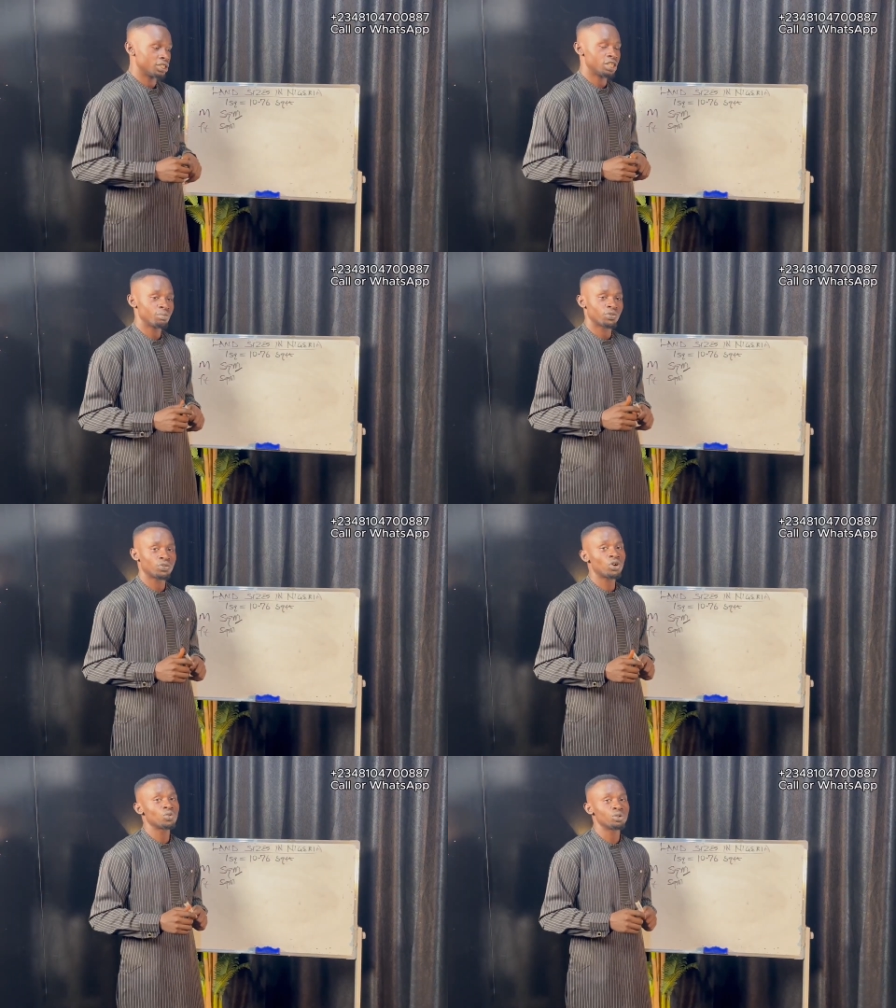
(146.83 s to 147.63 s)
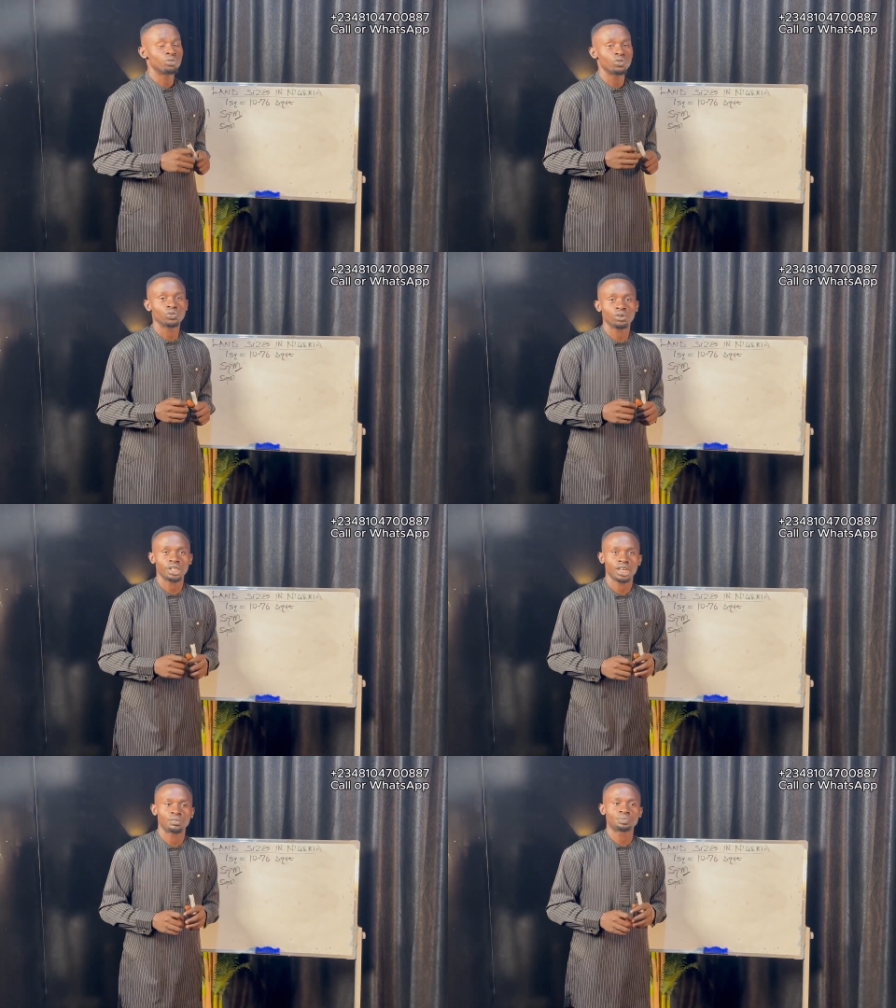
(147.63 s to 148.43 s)
Then before we move
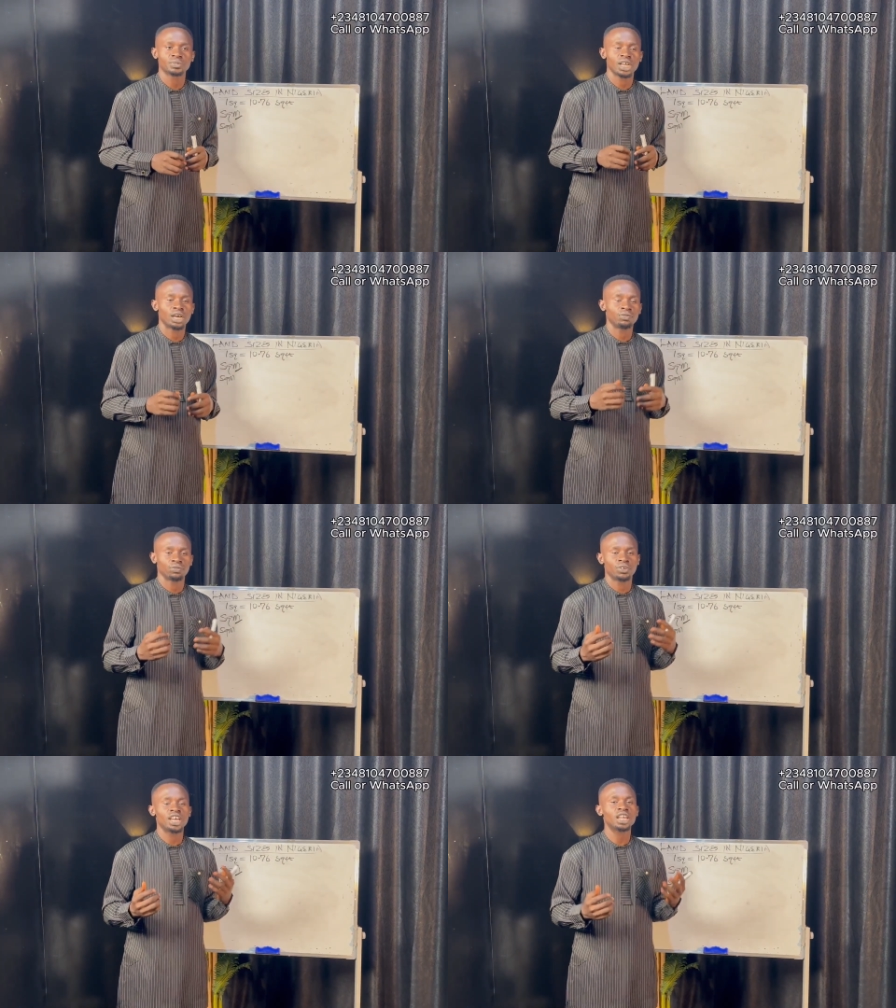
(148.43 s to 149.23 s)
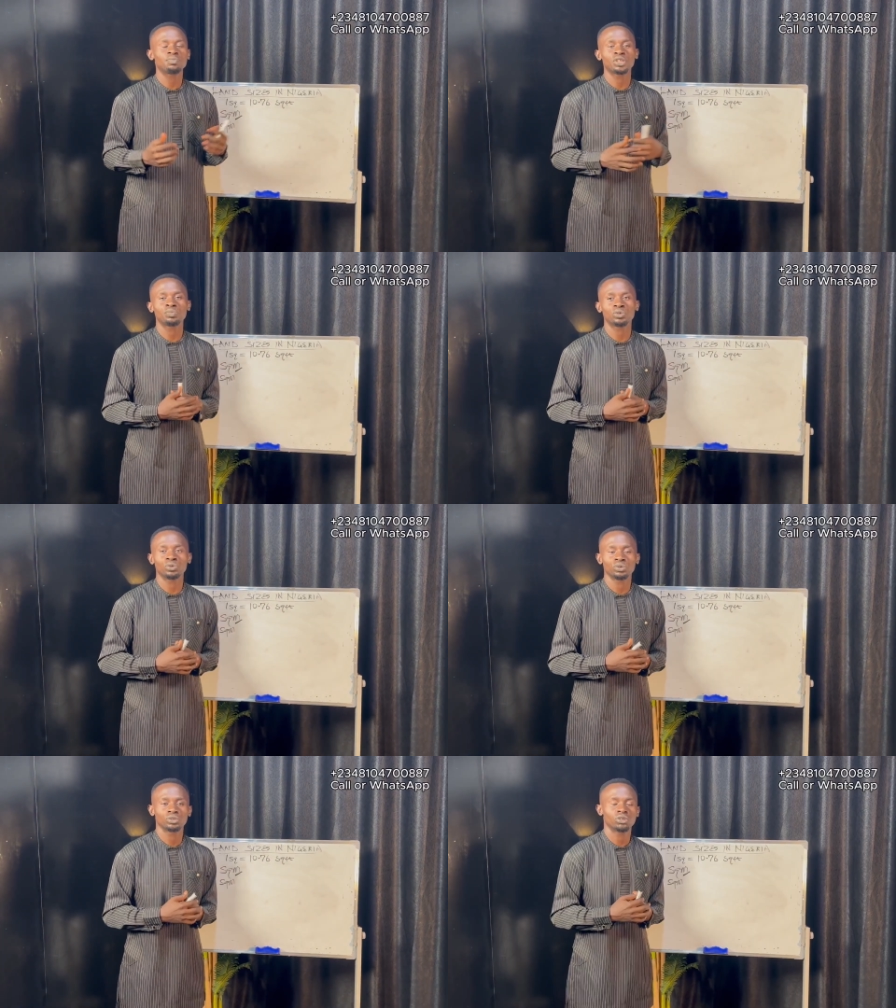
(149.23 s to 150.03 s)
further, I've heard
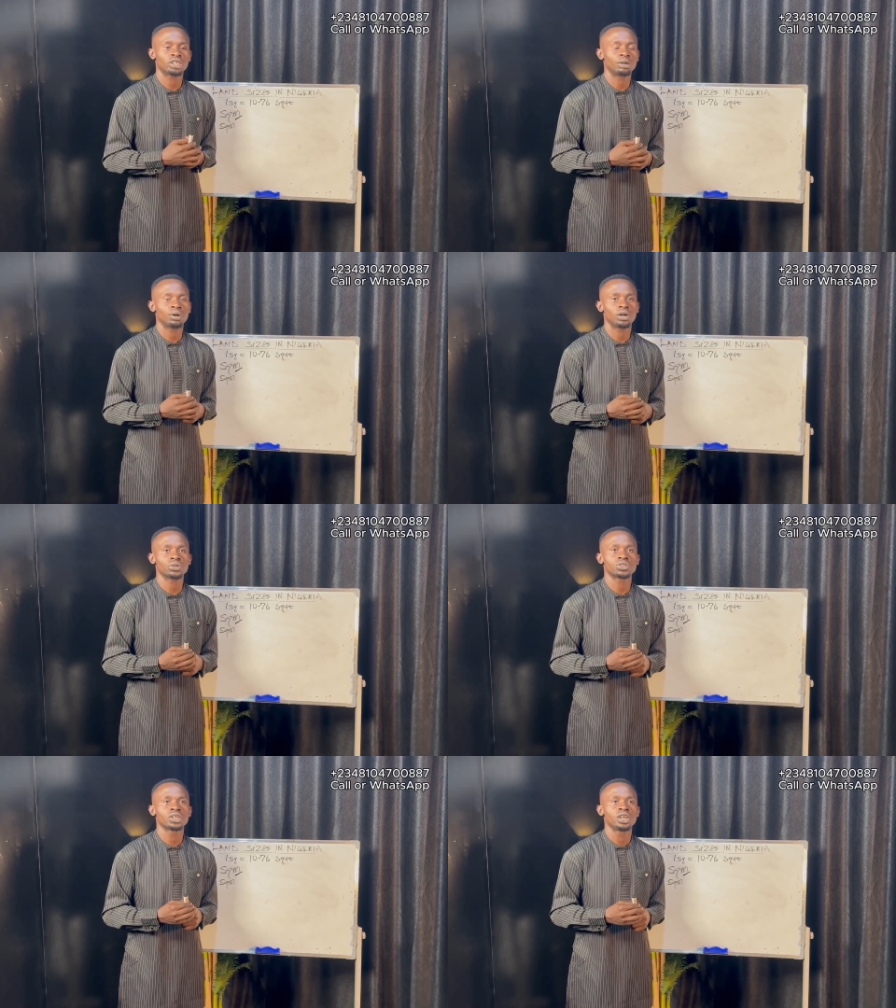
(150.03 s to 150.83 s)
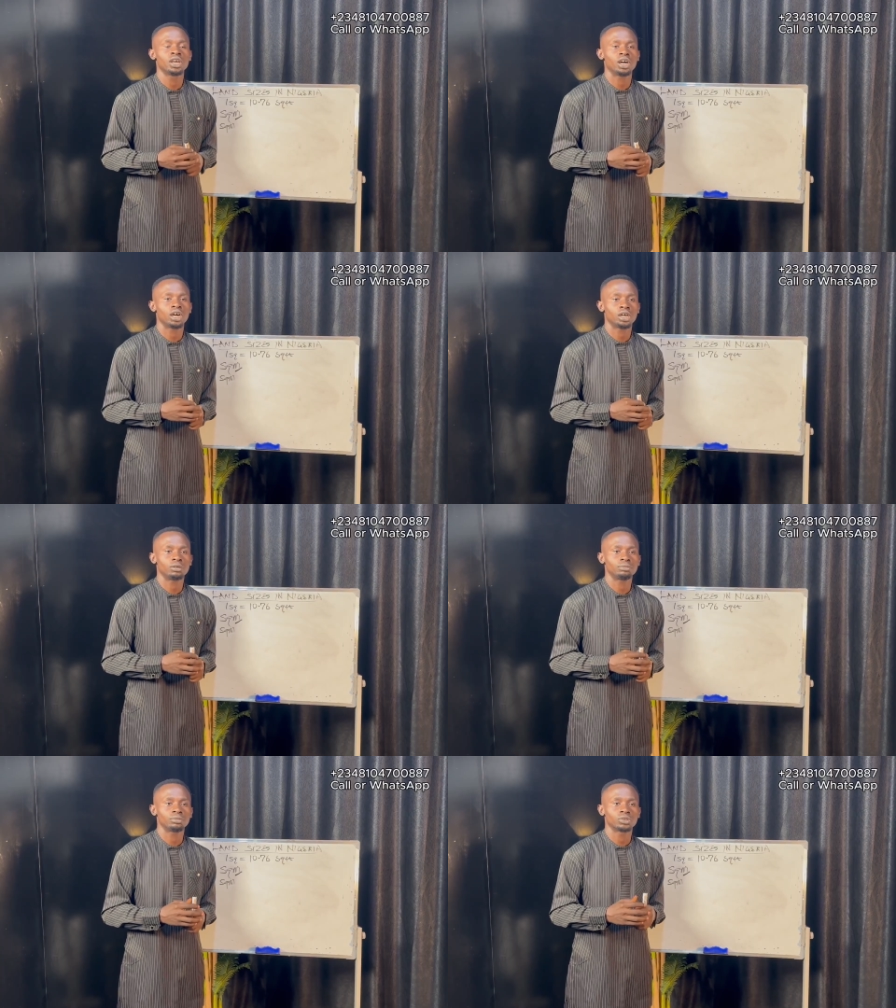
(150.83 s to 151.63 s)
people talk about
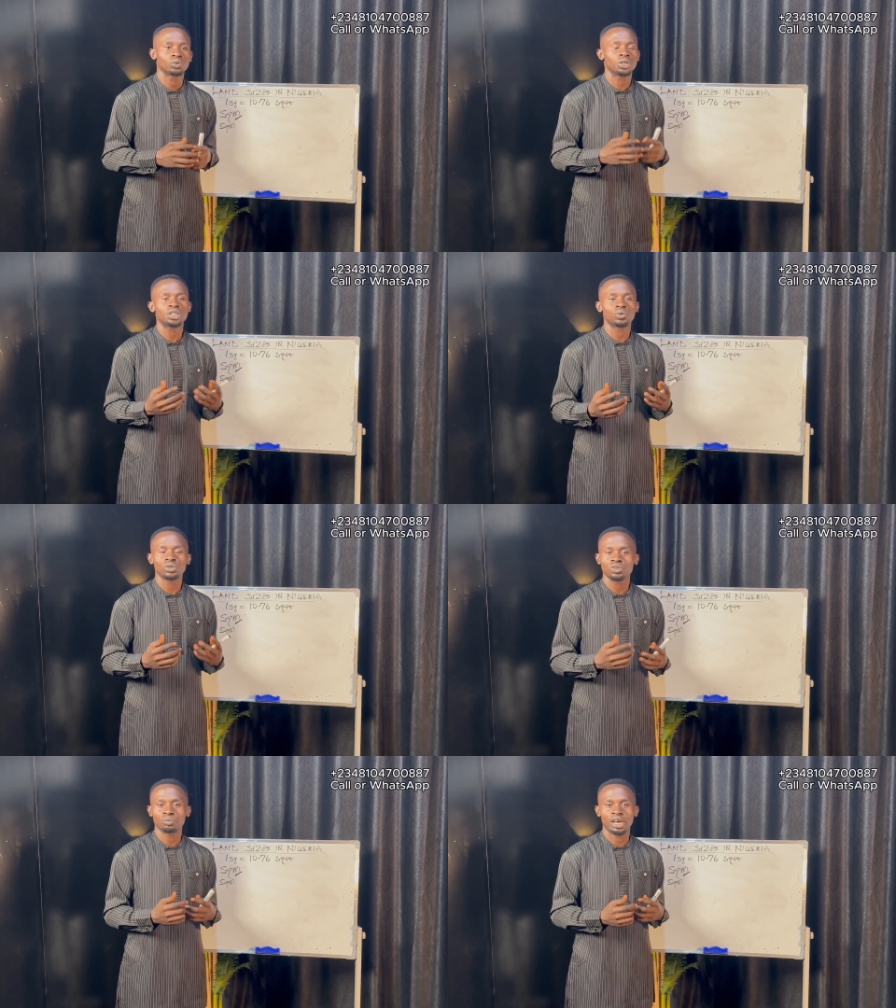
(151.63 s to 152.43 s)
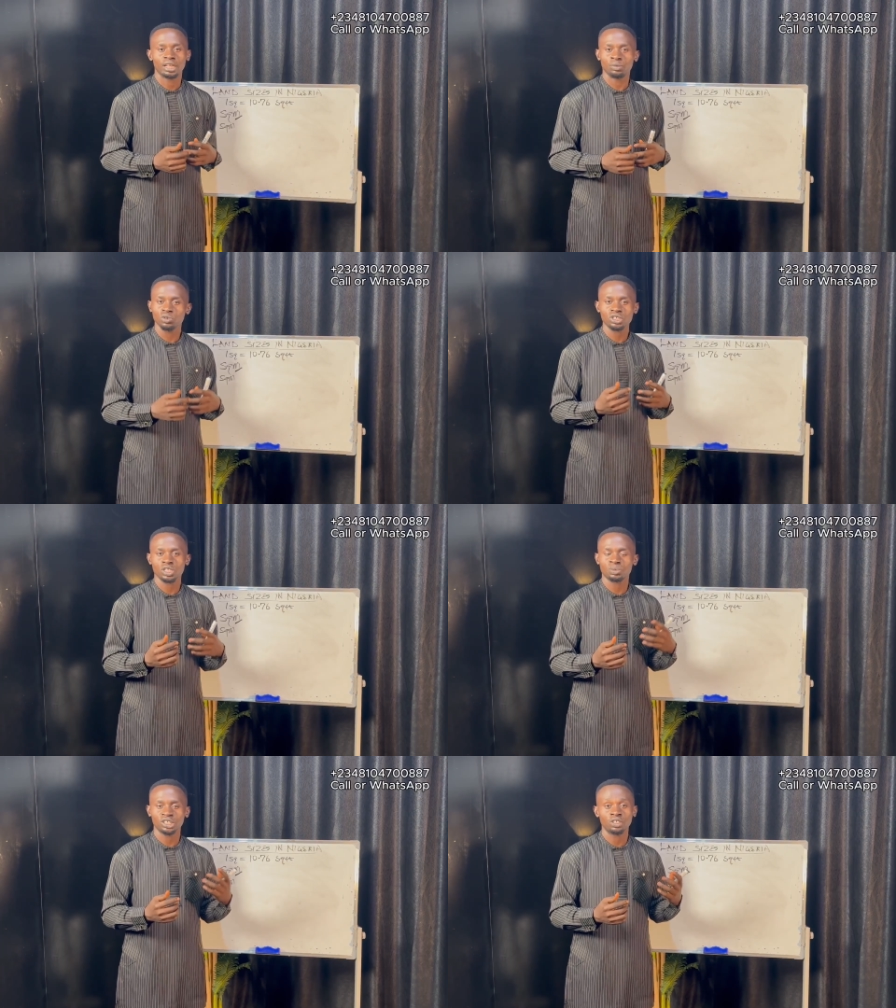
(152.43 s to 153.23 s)
when they want to buy land, most
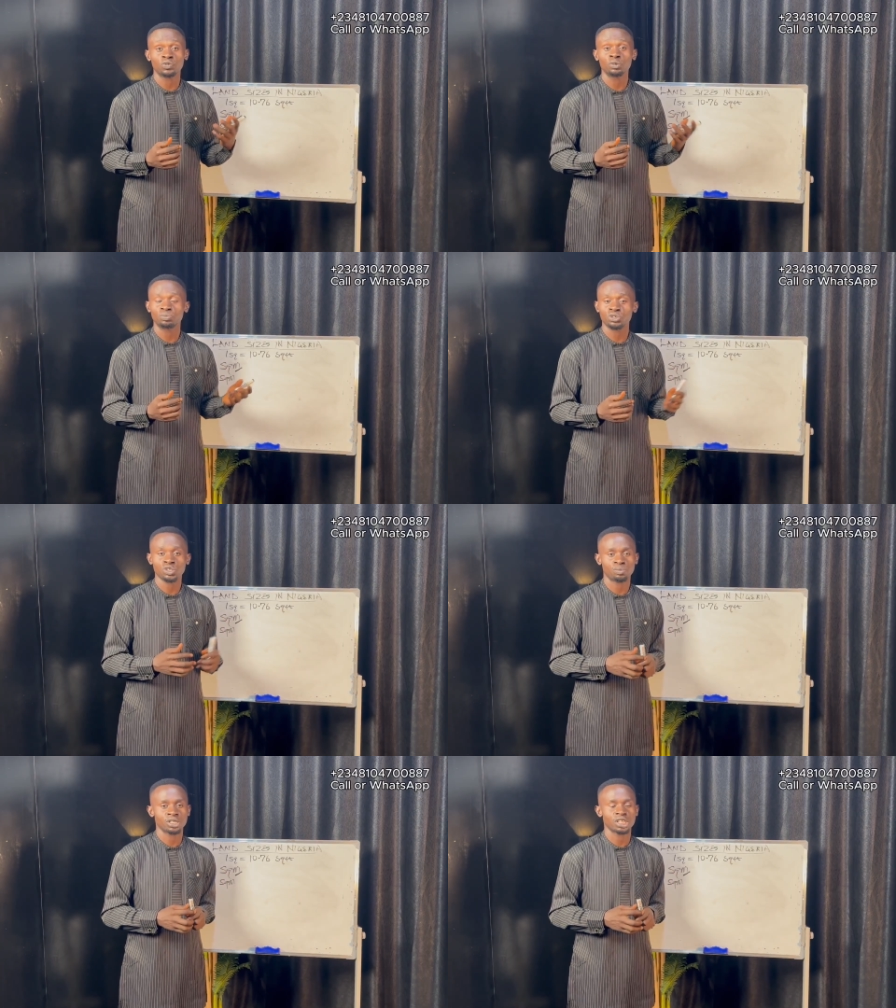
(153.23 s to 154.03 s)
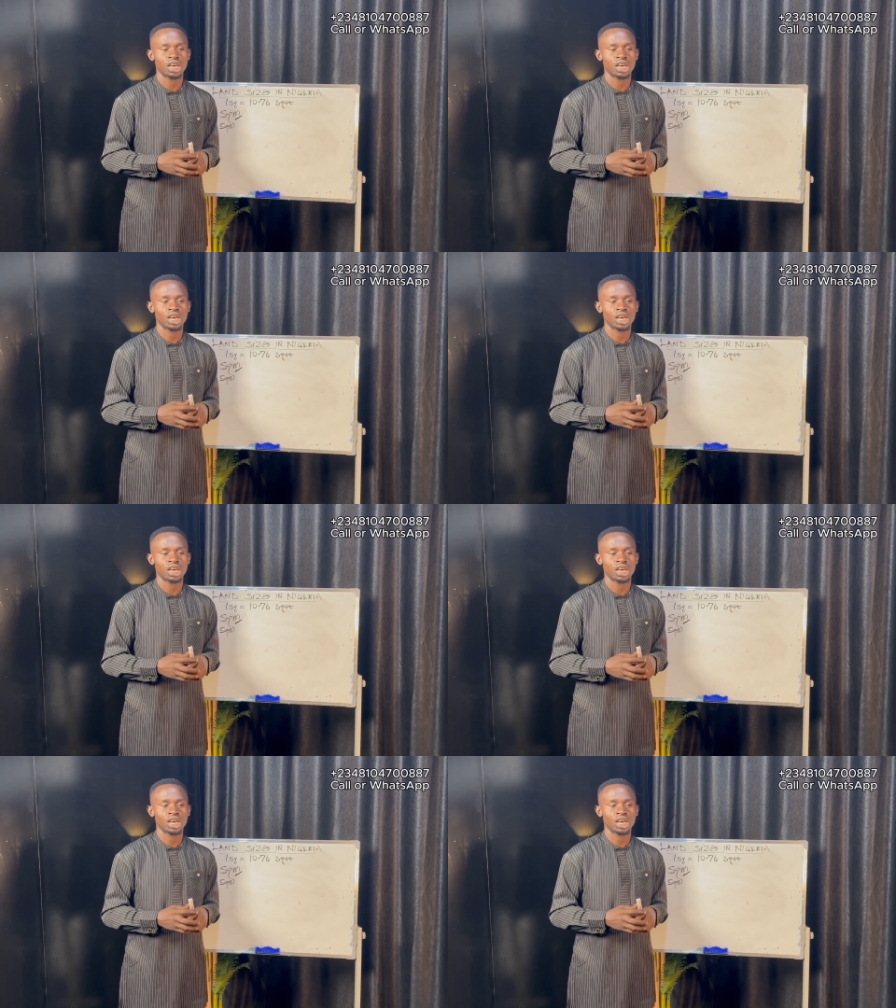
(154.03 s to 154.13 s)
especially from prospects.